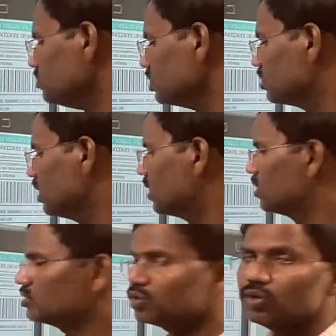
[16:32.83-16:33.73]

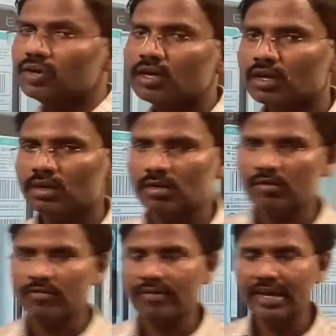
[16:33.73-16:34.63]
Then, so
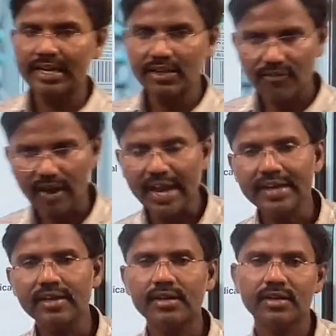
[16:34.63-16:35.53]
we
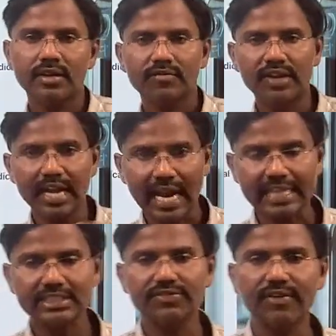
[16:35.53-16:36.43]
define, we
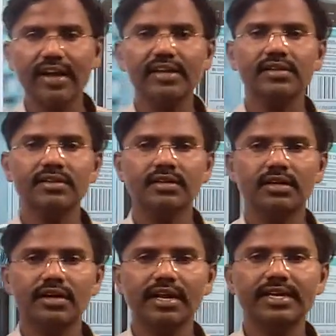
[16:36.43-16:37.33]
classify,
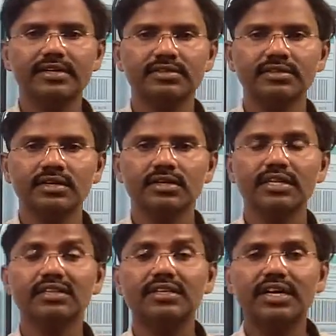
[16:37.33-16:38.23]
right?
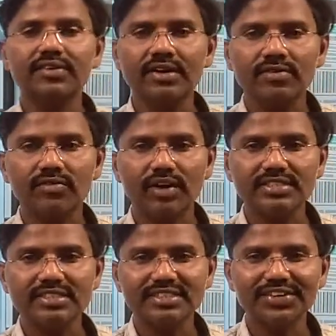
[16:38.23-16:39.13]
Then third one, what is
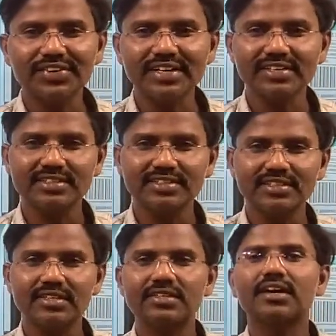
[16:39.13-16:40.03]
the third one?
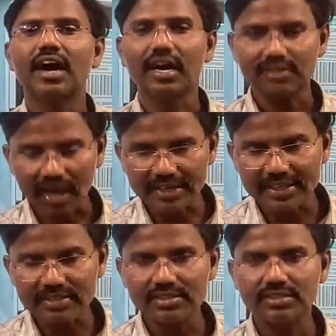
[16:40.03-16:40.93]

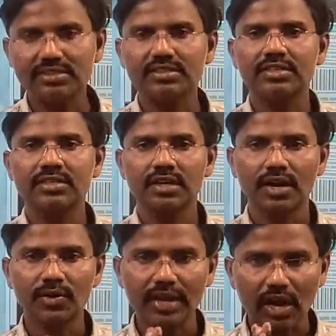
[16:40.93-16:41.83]
Authorities,
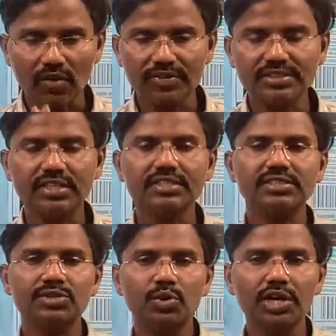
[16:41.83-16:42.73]

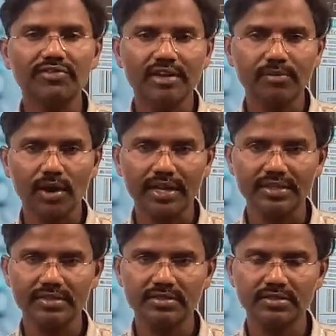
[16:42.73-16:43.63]
officers, notify body.
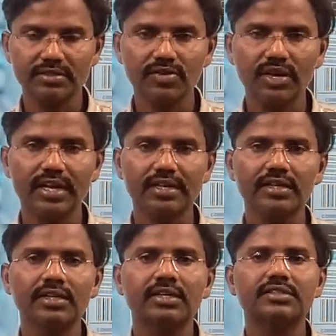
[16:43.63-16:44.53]

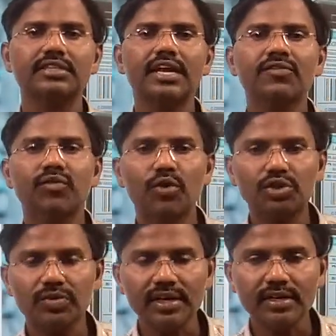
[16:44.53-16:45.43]
Okay. Then fourth
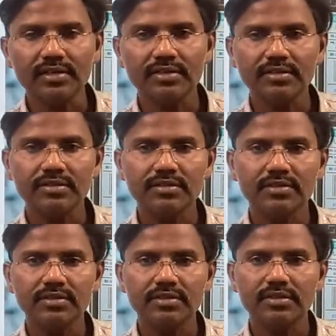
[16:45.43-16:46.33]
one,
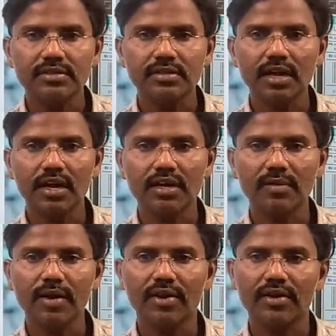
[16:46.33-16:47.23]
yeah,
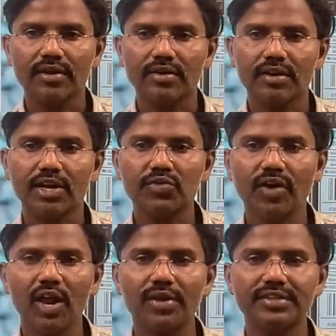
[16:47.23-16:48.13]
come on. Are you
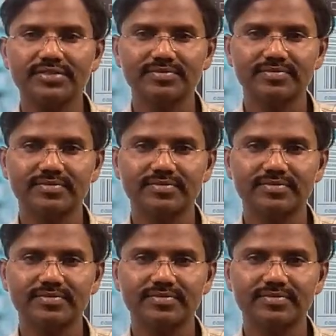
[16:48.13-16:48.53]
following?